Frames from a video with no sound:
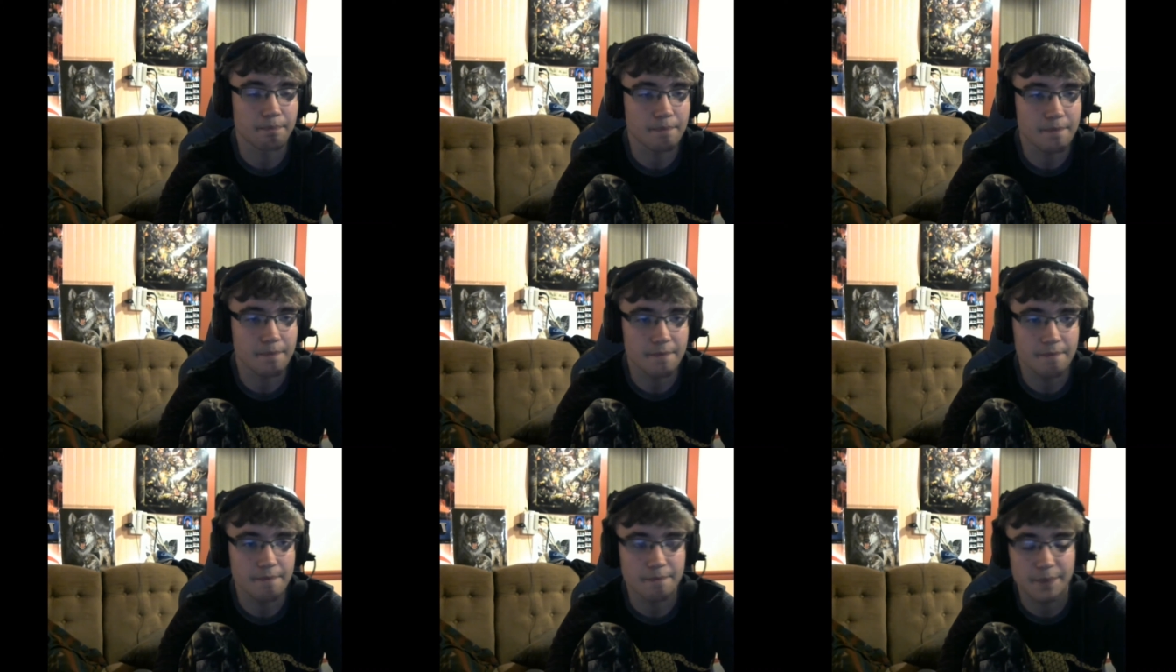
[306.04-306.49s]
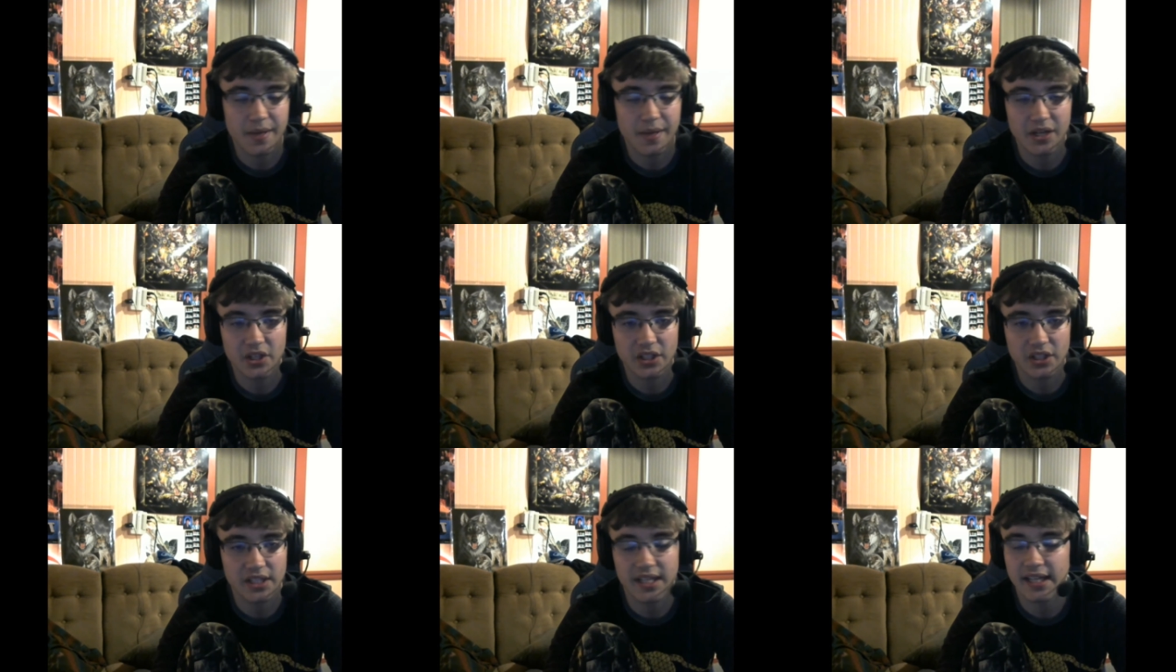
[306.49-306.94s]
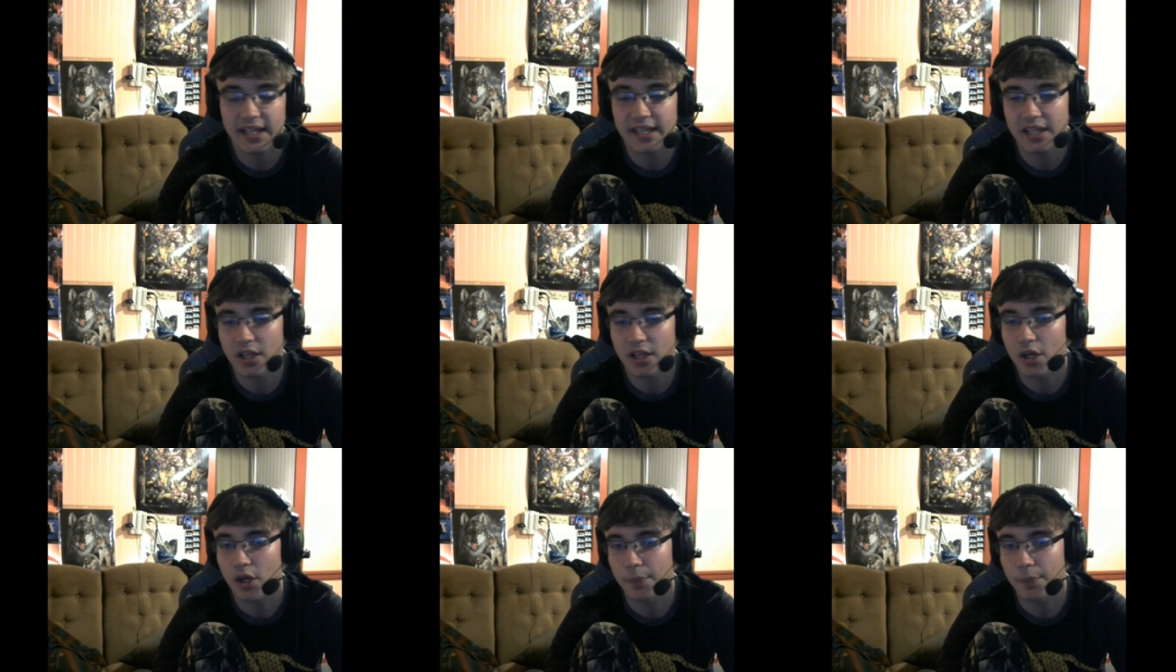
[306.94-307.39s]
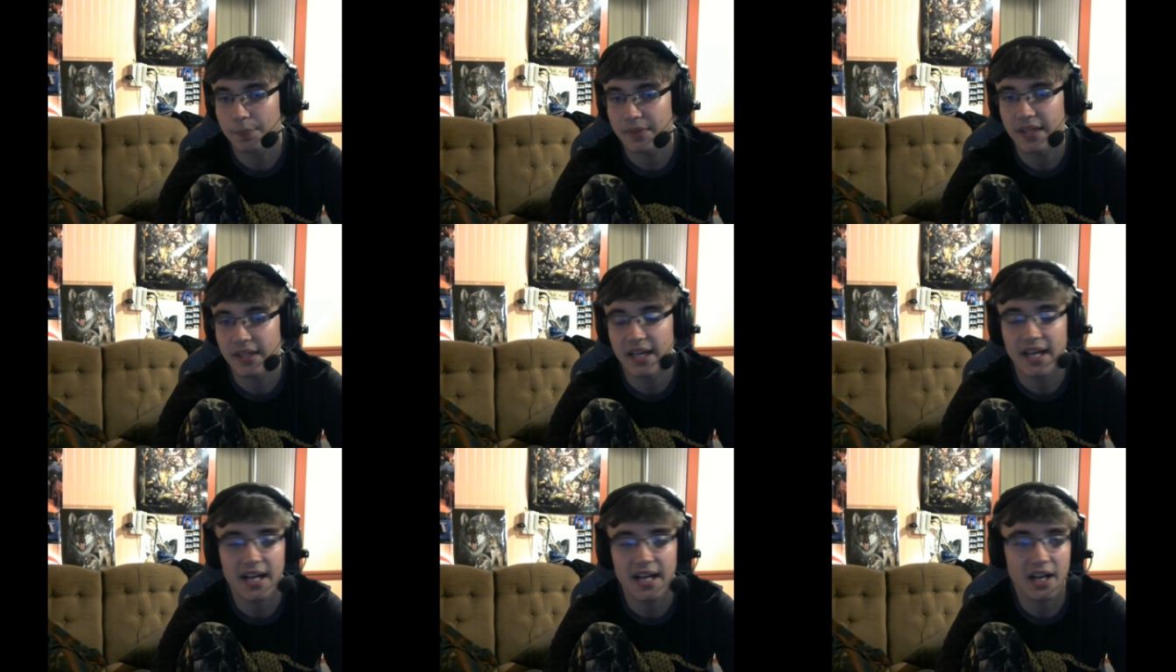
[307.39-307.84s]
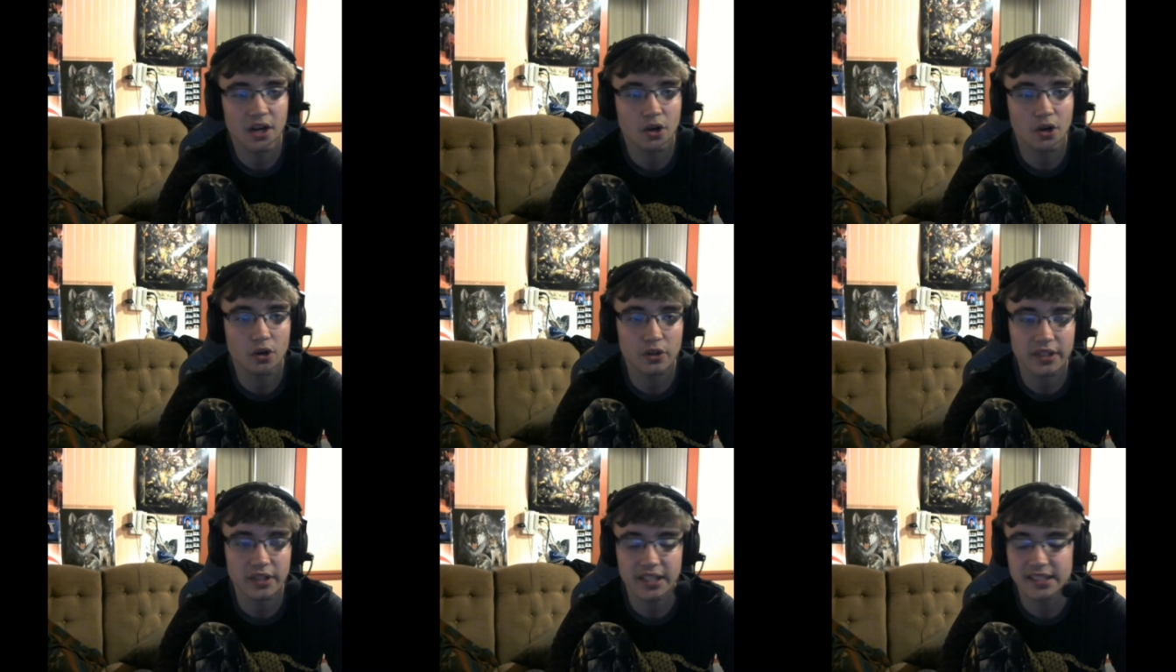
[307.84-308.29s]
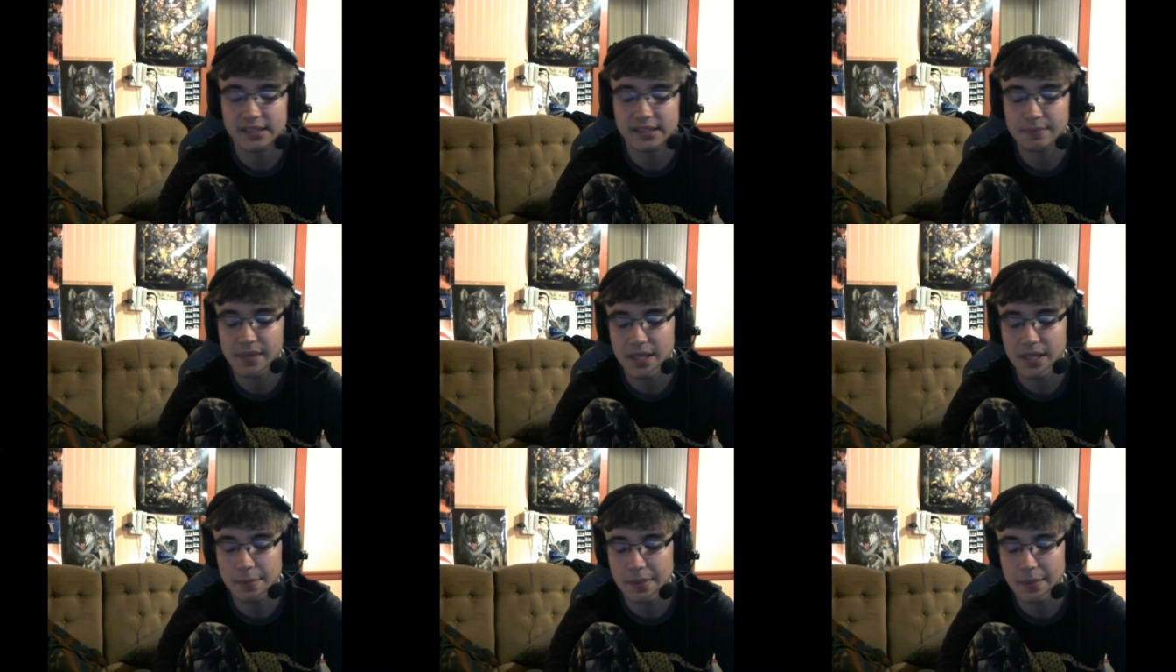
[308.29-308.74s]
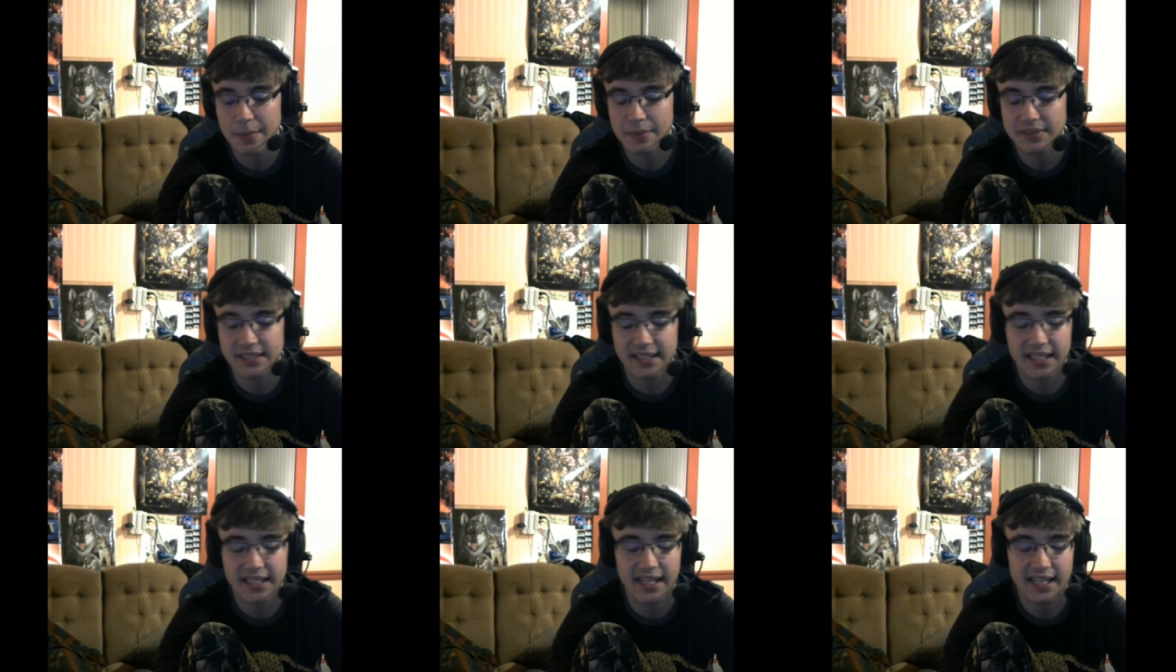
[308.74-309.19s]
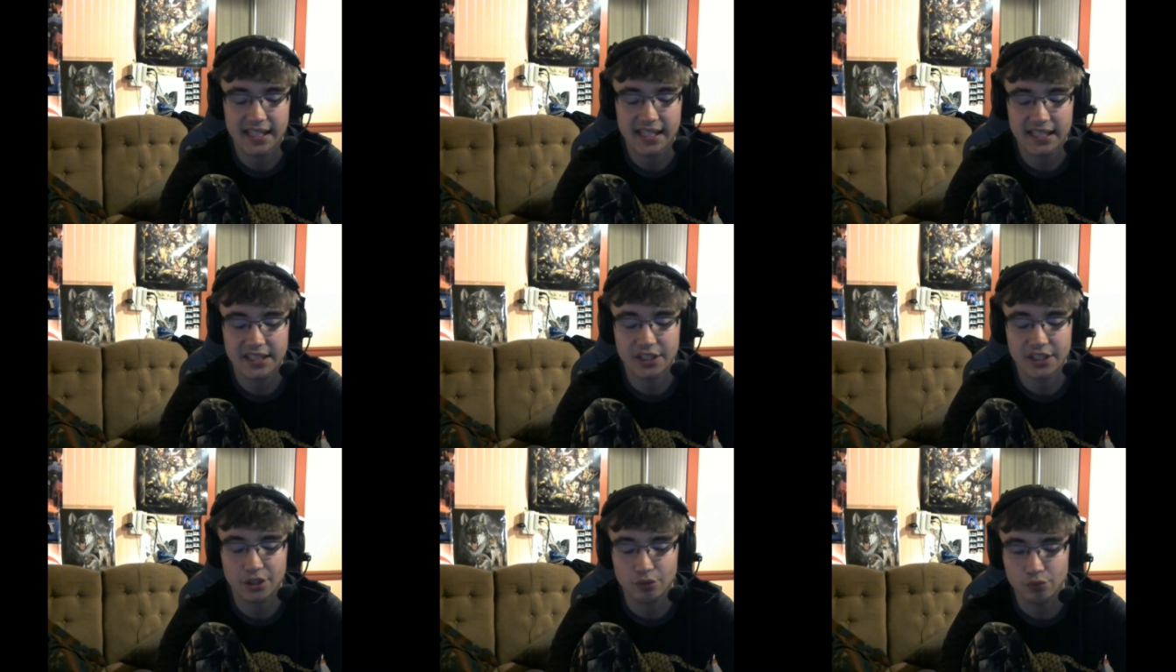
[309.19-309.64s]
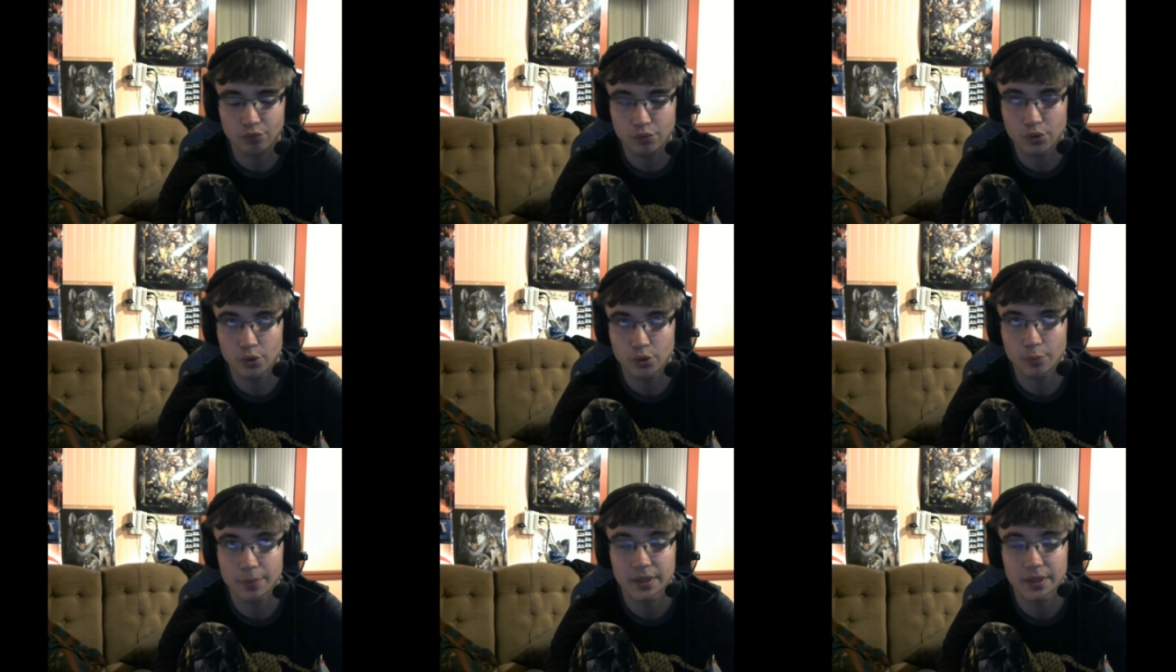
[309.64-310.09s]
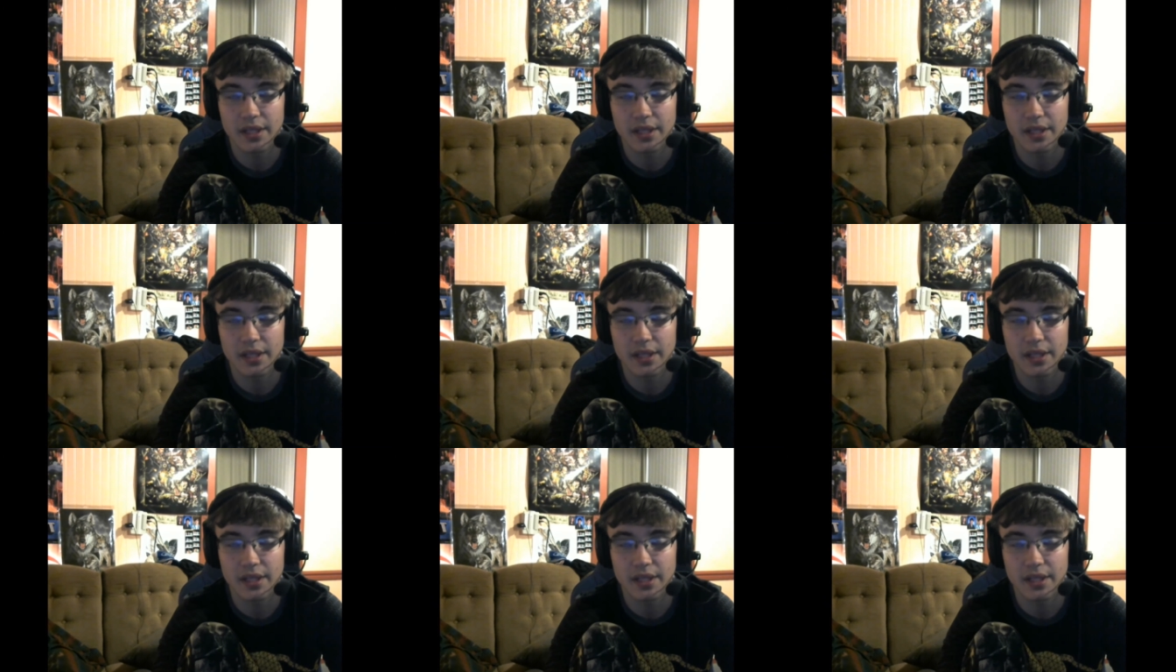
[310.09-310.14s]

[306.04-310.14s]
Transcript: barricade it up the hell, get as many people as they can in the group,